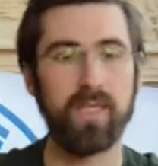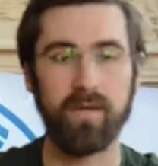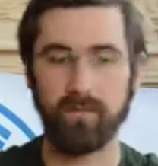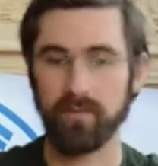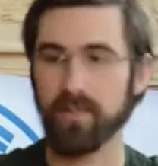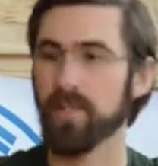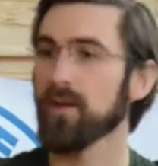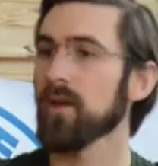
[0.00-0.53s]

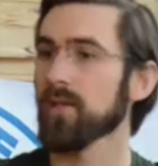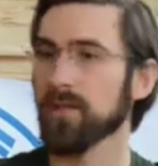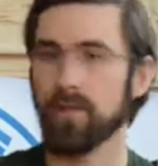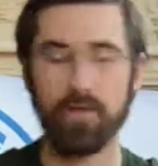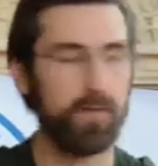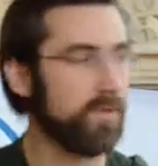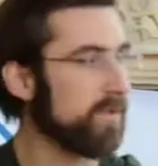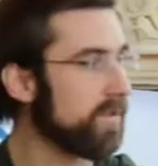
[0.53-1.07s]
never take on
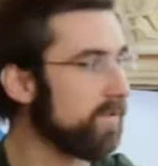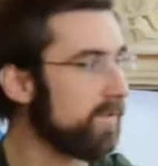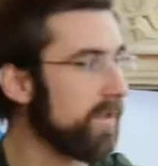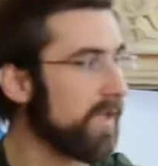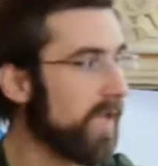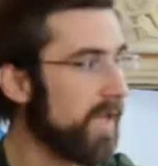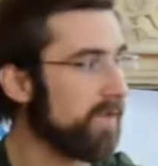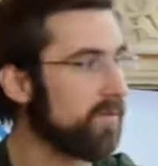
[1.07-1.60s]
another student
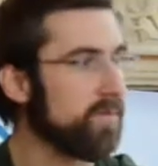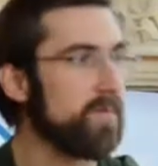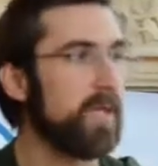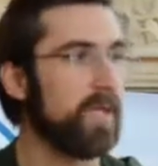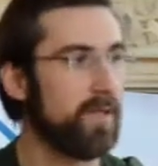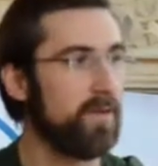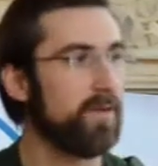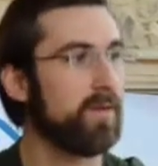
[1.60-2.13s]
again or
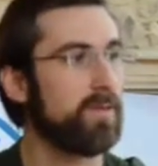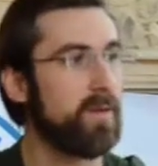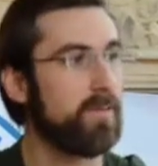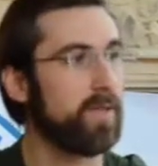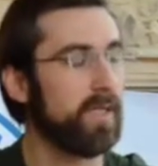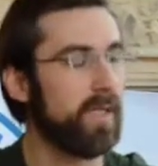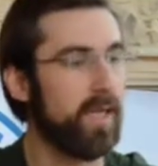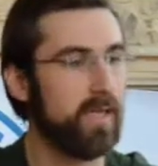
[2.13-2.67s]
make another
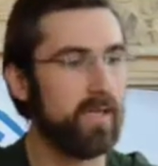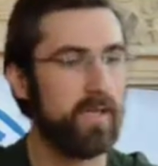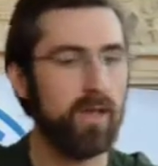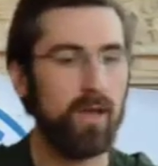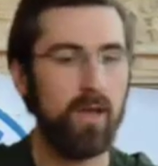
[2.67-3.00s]
commitment again?